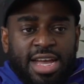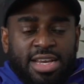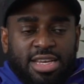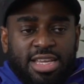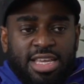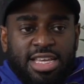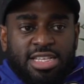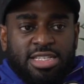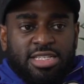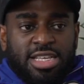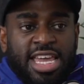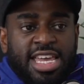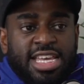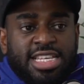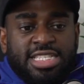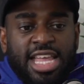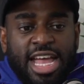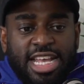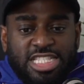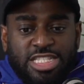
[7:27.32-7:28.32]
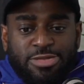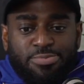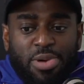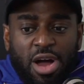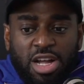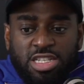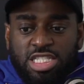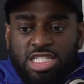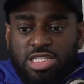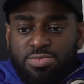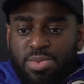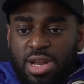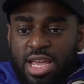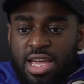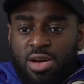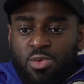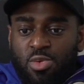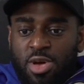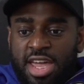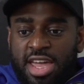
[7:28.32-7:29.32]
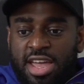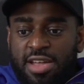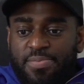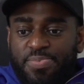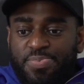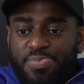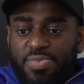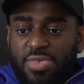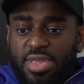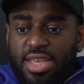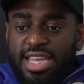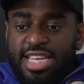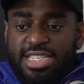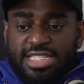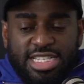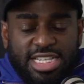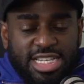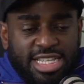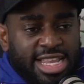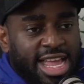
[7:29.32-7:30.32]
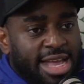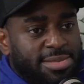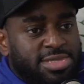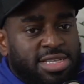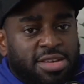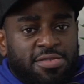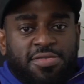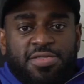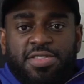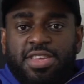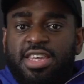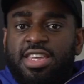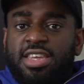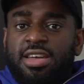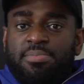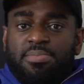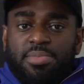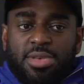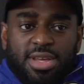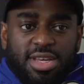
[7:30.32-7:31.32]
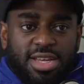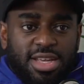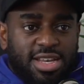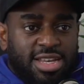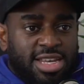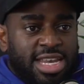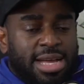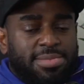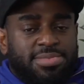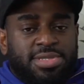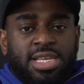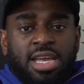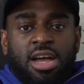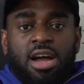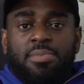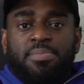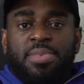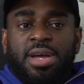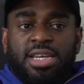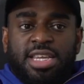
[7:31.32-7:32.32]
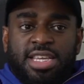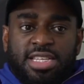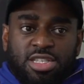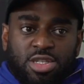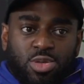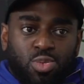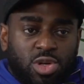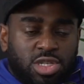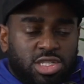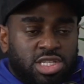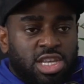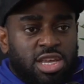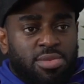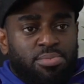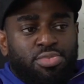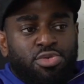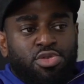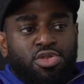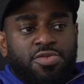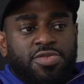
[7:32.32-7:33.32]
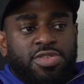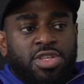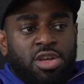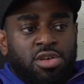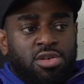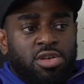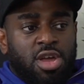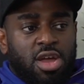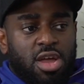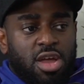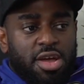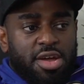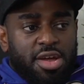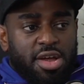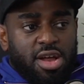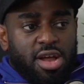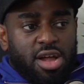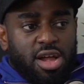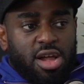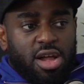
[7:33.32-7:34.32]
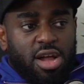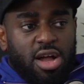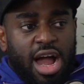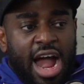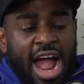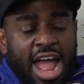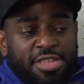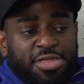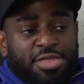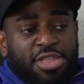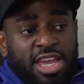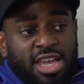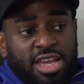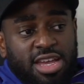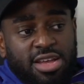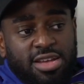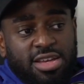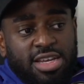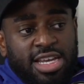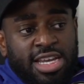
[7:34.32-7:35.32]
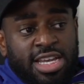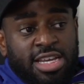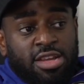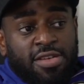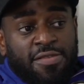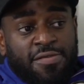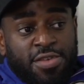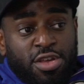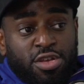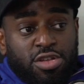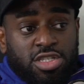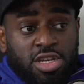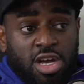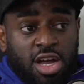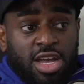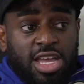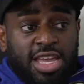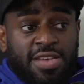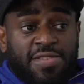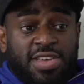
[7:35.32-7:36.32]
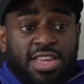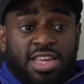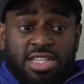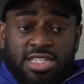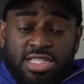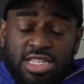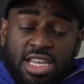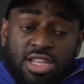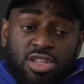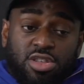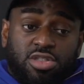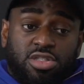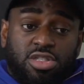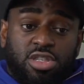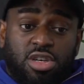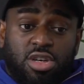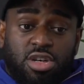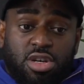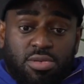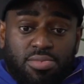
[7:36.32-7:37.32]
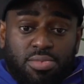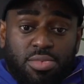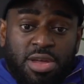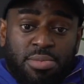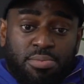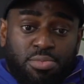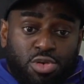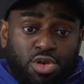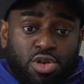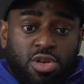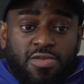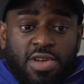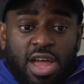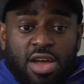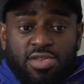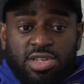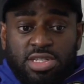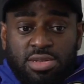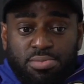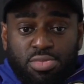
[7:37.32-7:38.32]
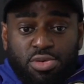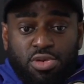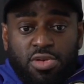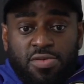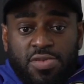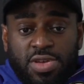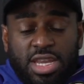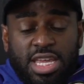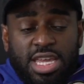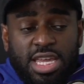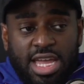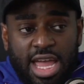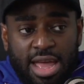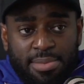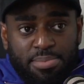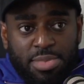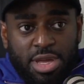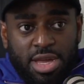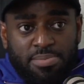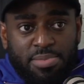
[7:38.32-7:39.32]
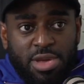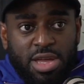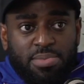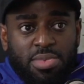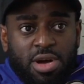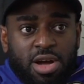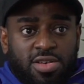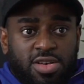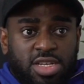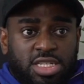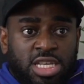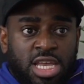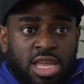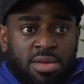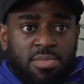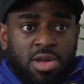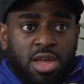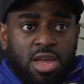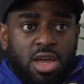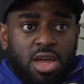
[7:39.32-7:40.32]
he's that sponge player where he just laps it up, and he just wants to improve. So I think in the future, if he continues to improve how he's improving, he can be a big part of the team.